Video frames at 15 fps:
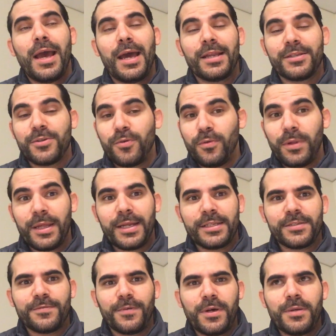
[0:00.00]
It's cool and
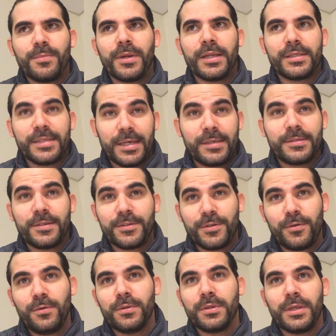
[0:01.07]
it's fun, but it takes a
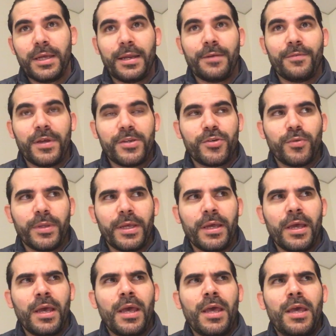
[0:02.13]
toll. And eventually,
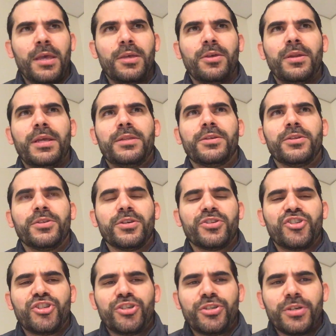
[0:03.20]
you need to just
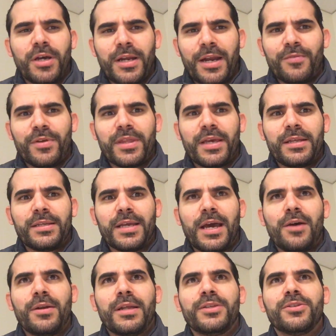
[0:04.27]
shut everything
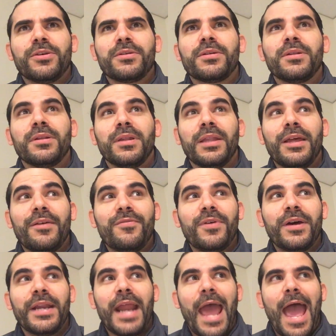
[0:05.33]
down and just live
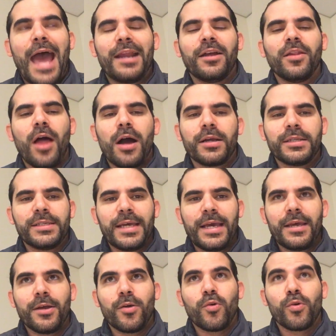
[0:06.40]
an analog
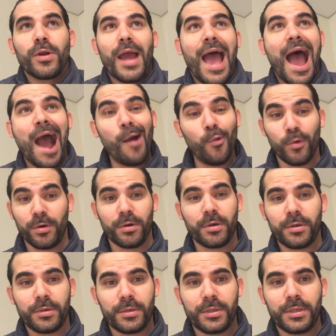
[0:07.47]
day or hour
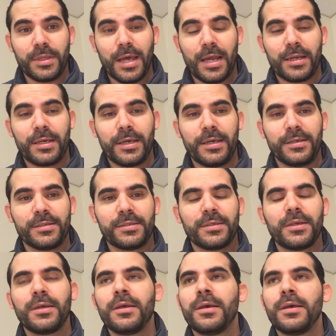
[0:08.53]
in that case.